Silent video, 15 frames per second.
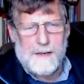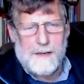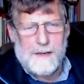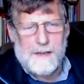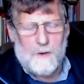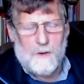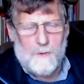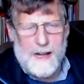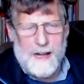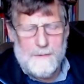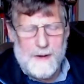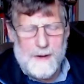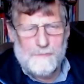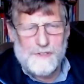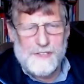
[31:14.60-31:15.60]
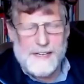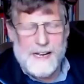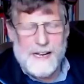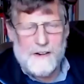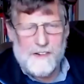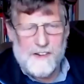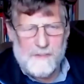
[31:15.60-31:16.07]
that when we bring
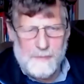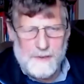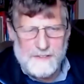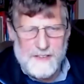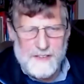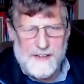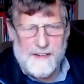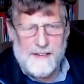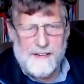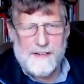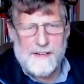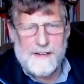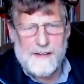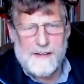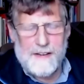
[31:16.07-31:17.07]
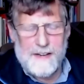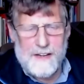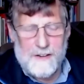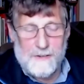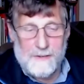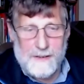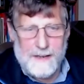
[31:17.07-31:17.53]
our spirits
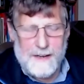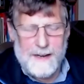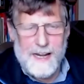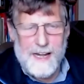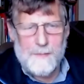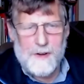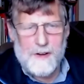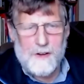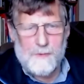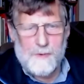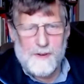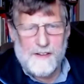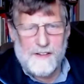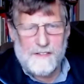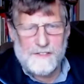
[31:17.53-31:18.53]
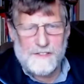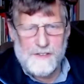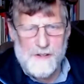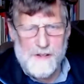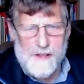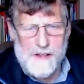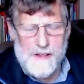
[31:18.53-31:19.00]
into alignment with
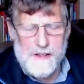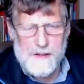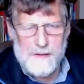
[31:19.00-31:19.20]
truth,